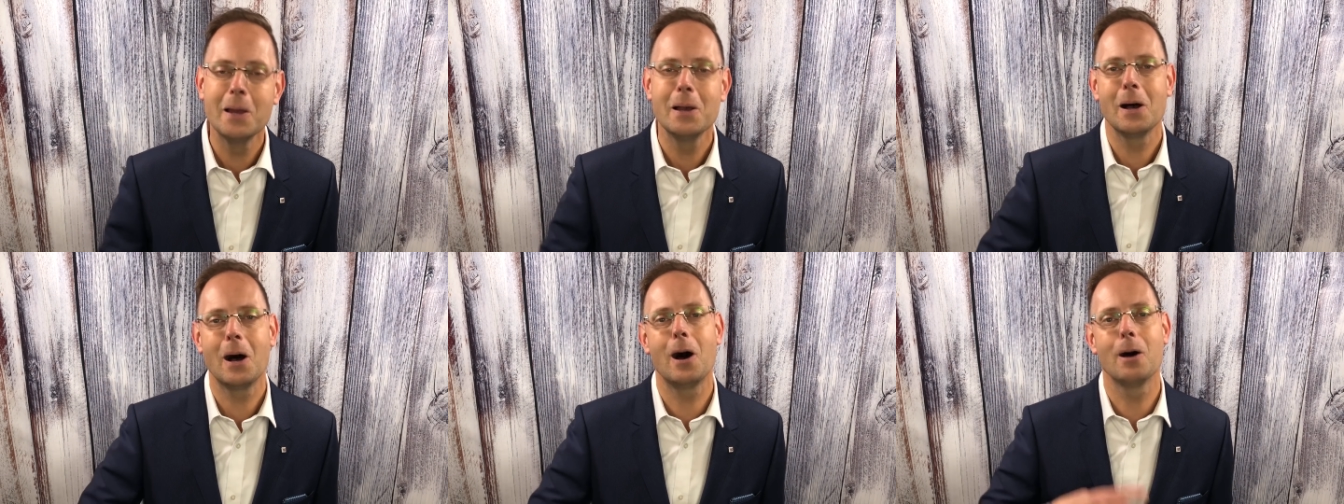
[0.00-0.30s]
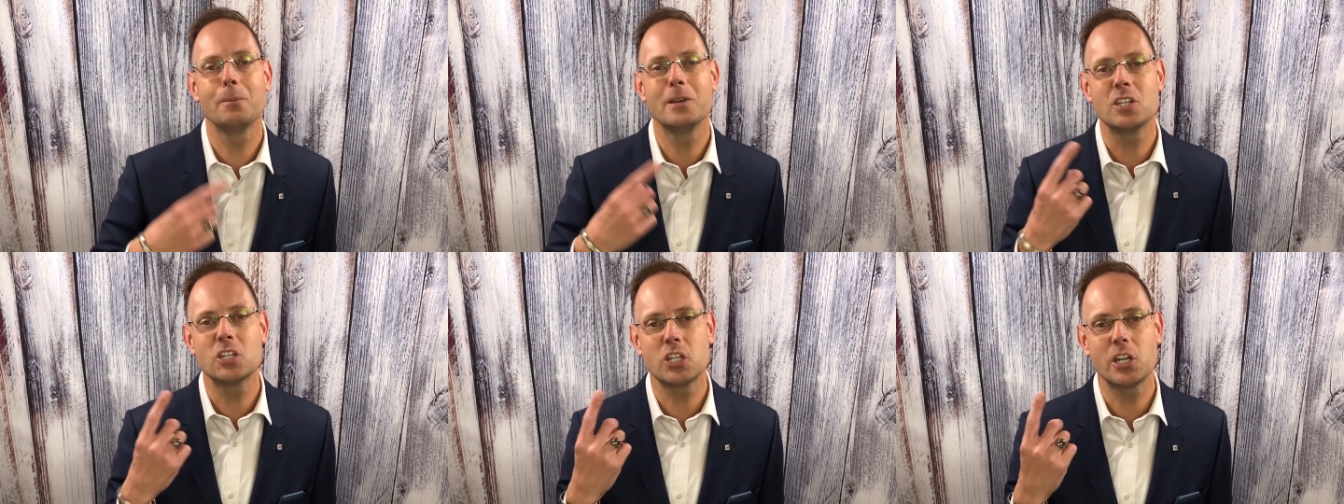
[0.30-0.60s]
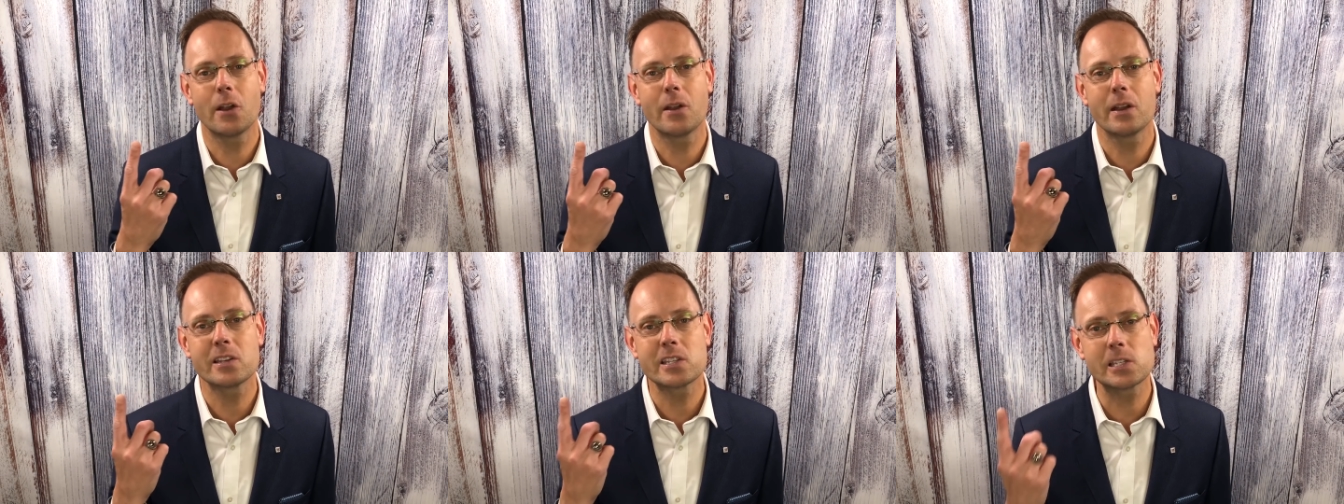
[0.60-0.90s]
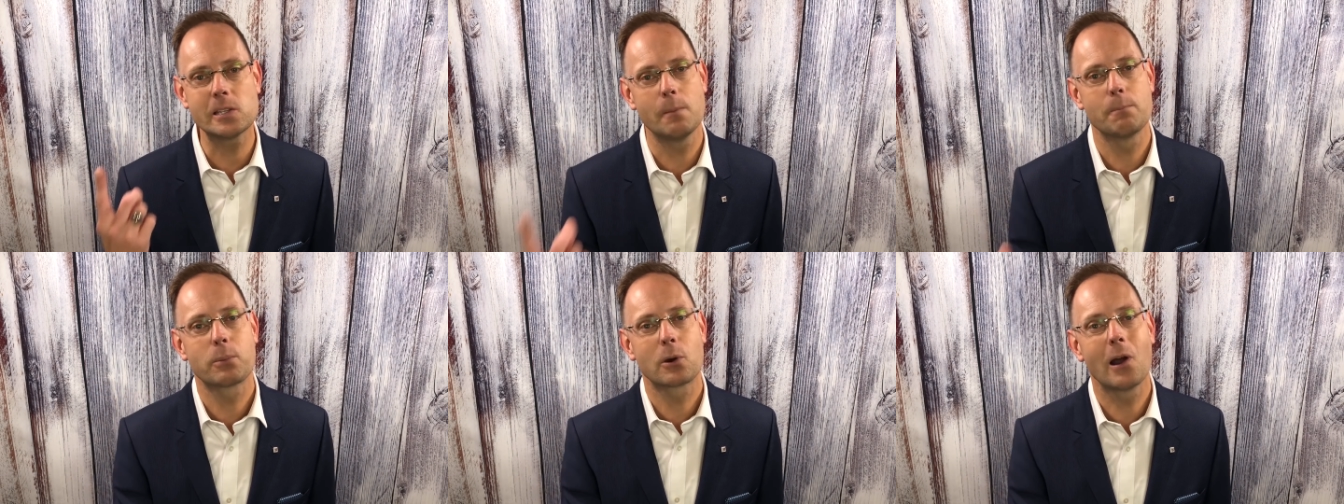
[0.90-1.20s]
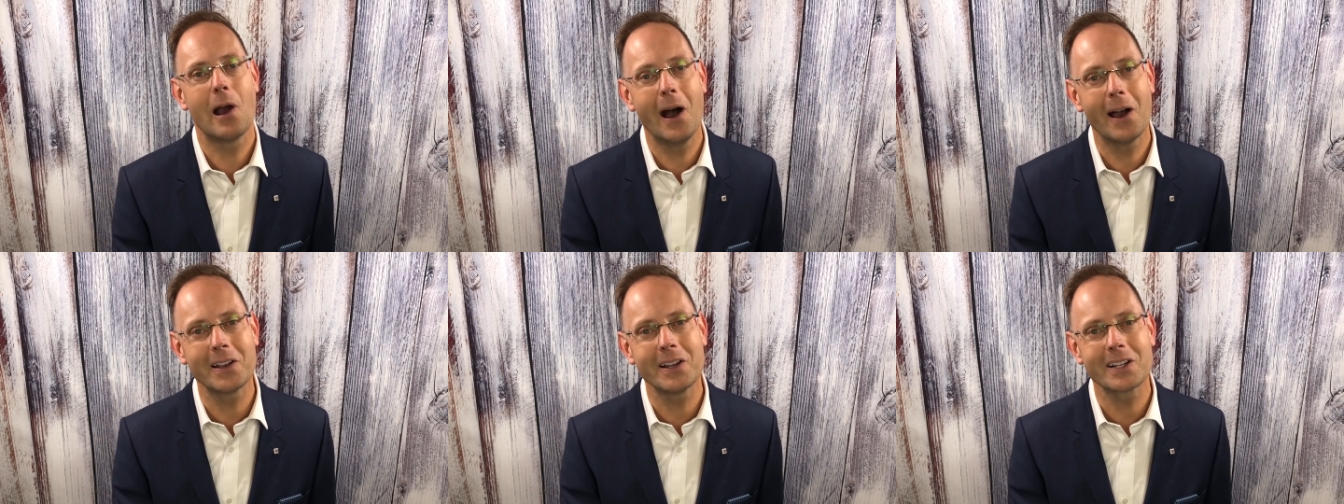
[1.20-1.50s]
I'll be sharing some
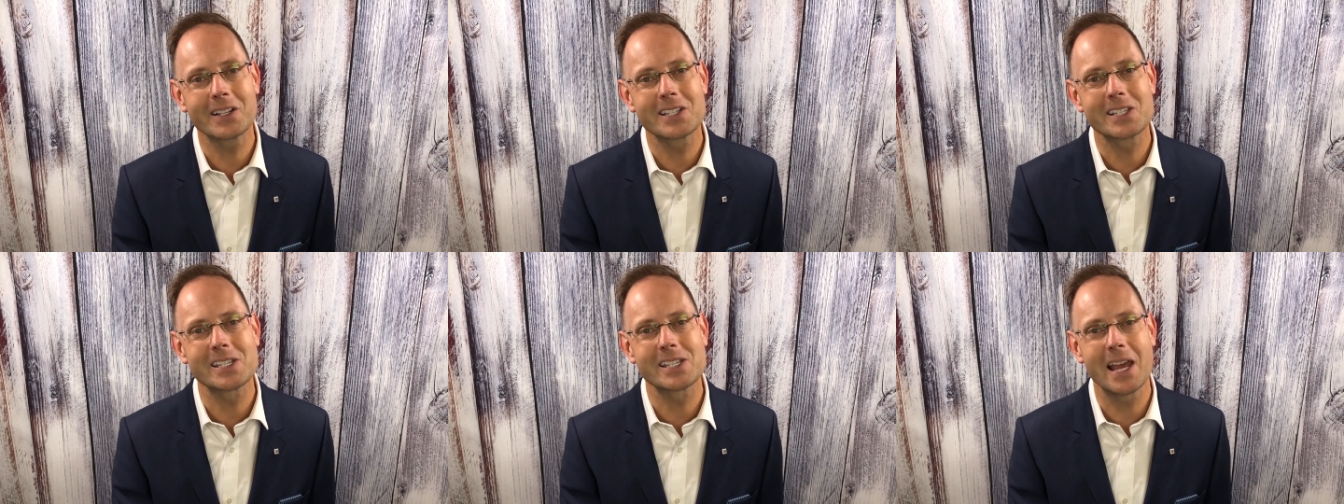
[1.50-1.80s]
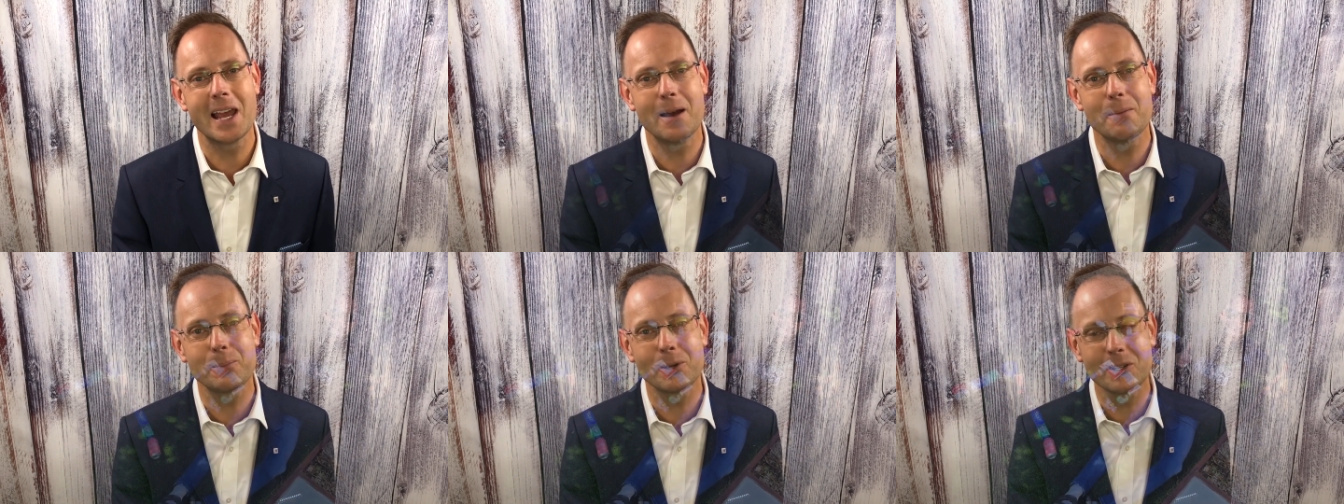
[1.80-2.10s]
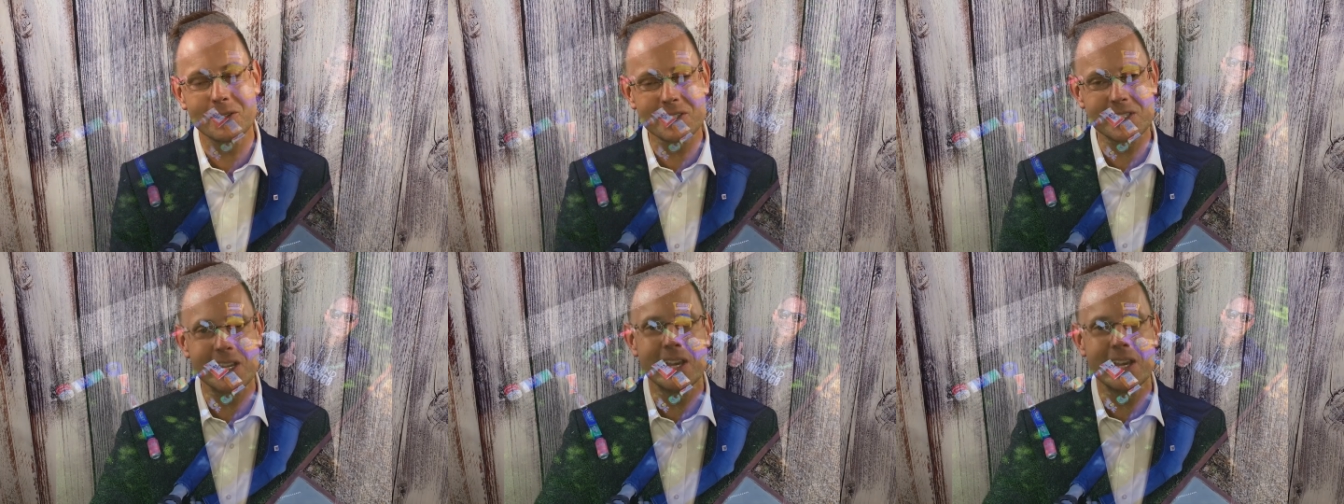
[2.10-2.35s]
product samples